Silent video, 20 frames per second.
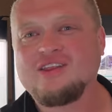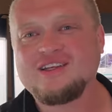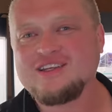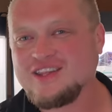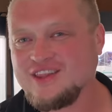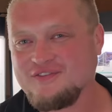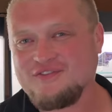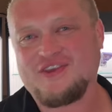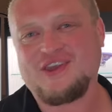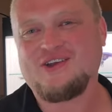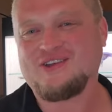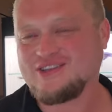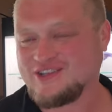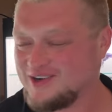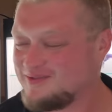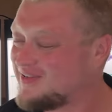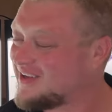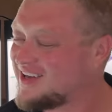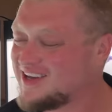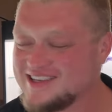into the future
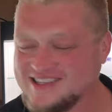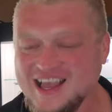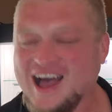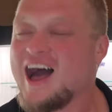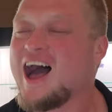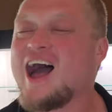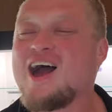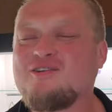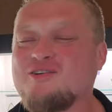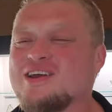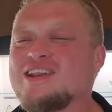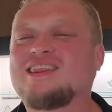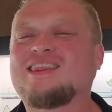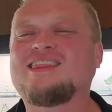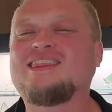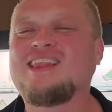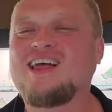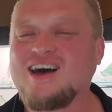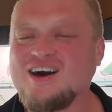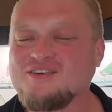because I would
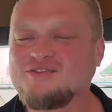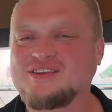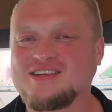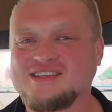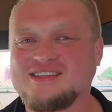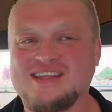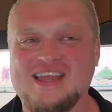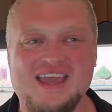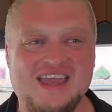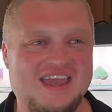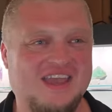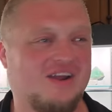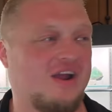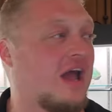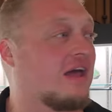love to stay here.